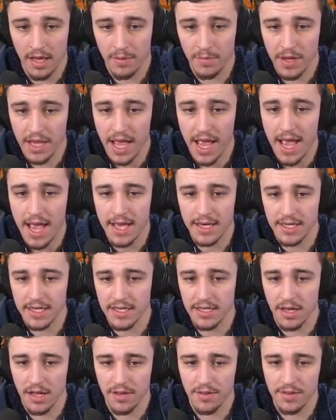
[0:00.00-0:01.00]
we
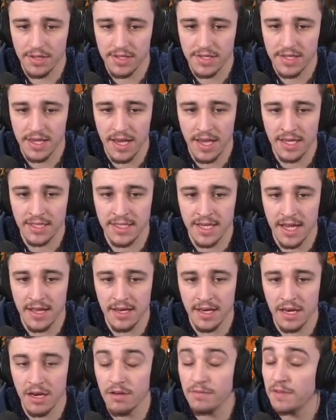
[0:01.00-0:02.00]
added on the side
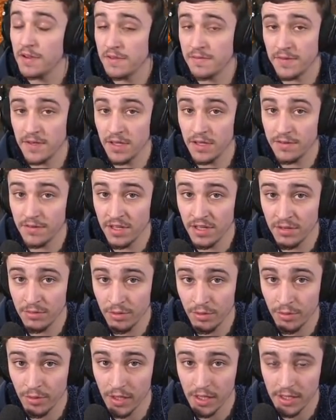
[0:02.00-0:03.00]
down here, if I fly over here
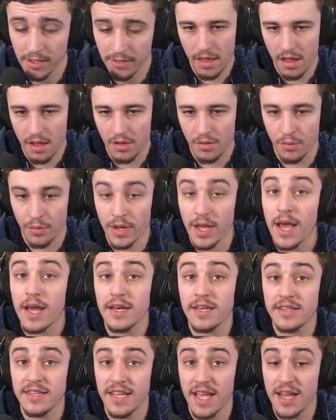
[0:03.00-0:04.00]
real quick, we
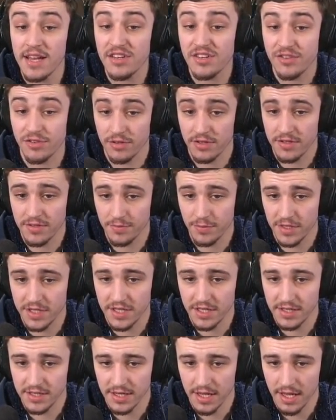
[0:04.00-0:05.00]
added the entrance,
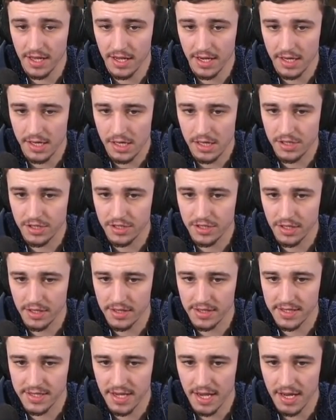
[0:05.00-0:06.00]
which is hidden just
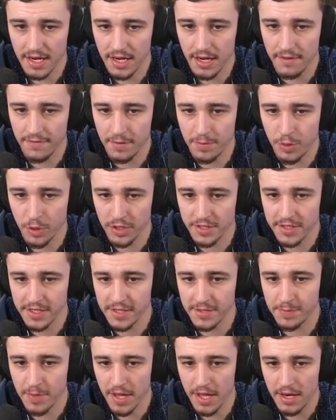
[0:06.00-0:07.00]
on the side here. If you push
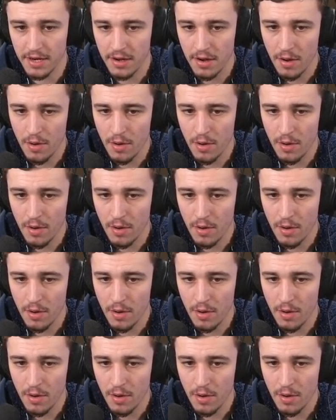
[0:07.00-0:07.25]
this button,